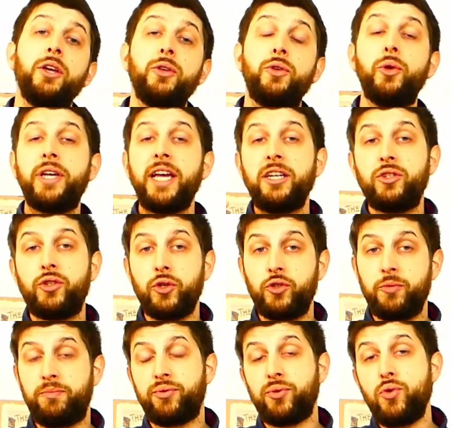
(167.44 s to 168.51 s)
you can
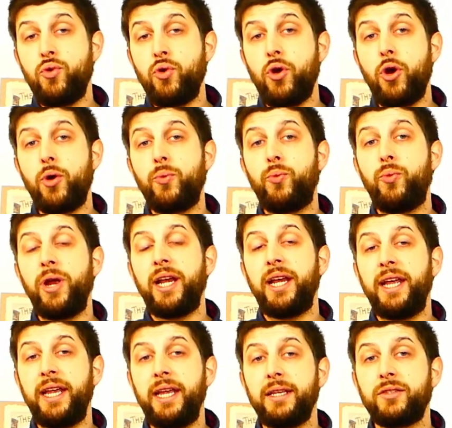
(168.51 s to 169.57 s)
just brew a
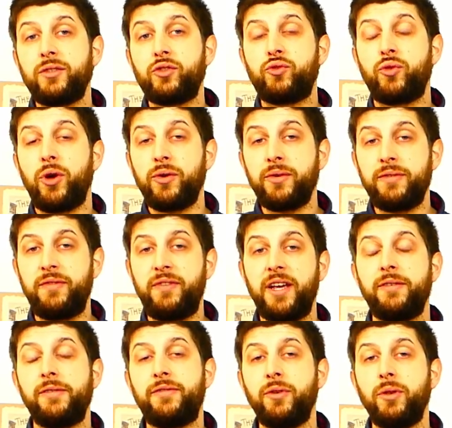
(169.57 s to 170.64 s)
really strong,
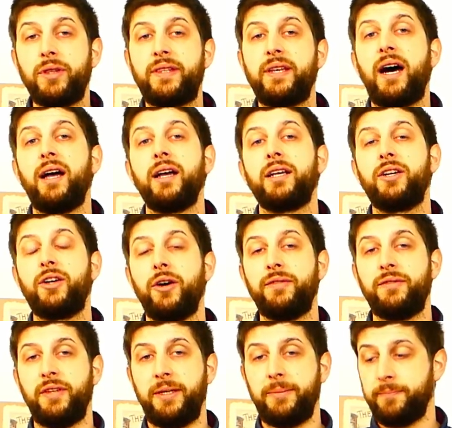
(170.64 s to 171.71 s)
flavorful dark
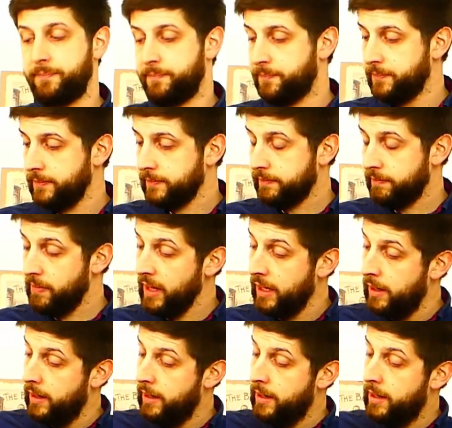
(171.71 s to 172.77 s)
coffee.
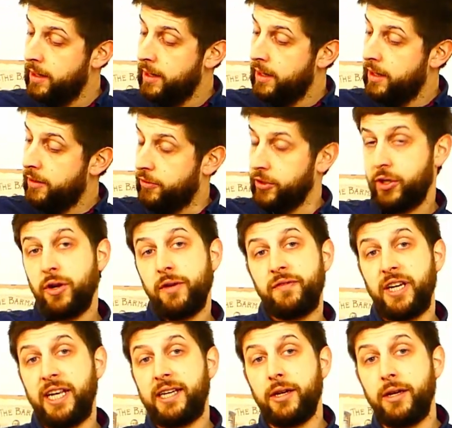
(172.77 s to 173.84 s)
For the coffee
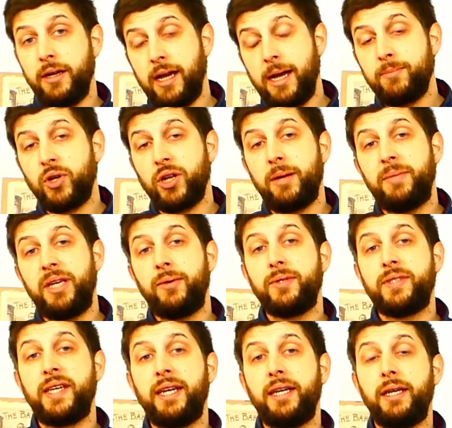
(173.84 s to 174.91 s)
liqueur, I'm gonna be
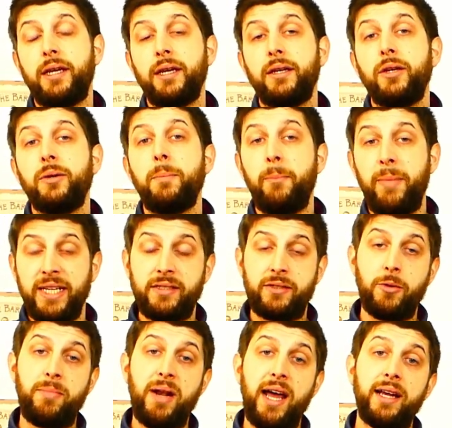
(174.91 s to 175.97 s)
using
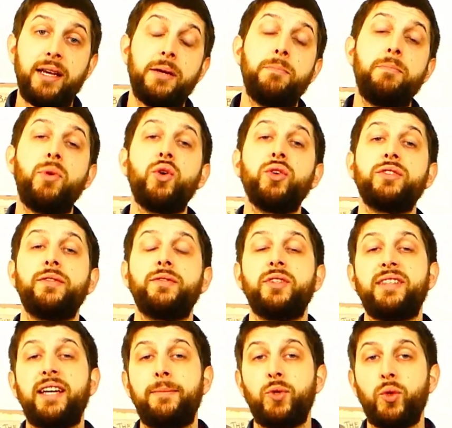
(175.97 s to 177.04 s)
Mr. Black. Most of the
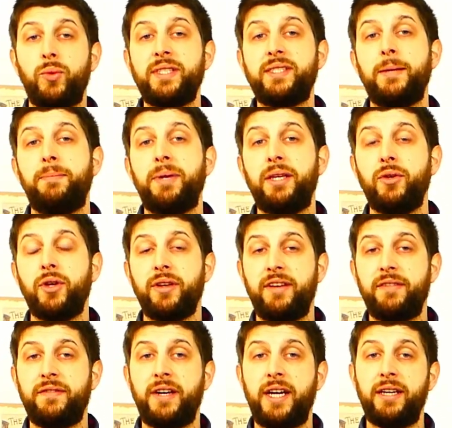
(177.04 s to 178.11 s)
time the recipe you're gonna
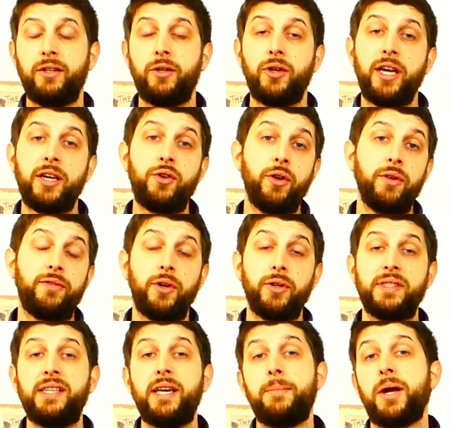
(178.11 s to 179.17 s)
find gonna call for
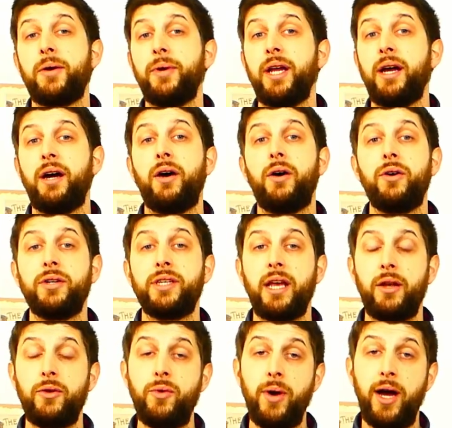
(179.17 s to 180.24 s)
Tia Maria or
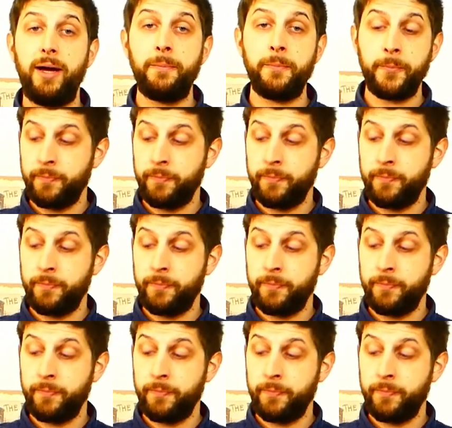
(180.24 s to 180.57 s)
Kahlua.